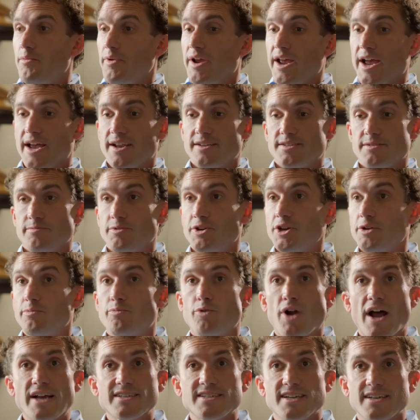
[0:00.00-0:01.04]
had some good
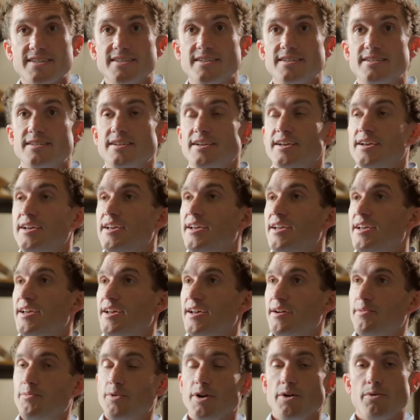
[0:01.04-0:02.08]
processes,
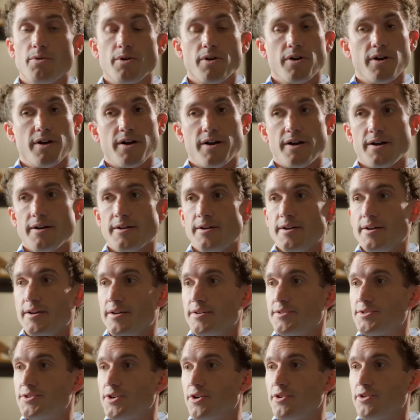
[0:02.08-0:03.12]
and we were
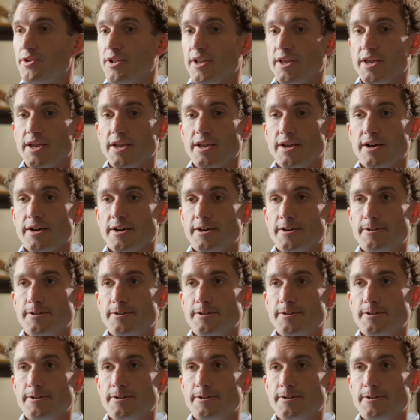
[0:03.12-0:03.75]
certainly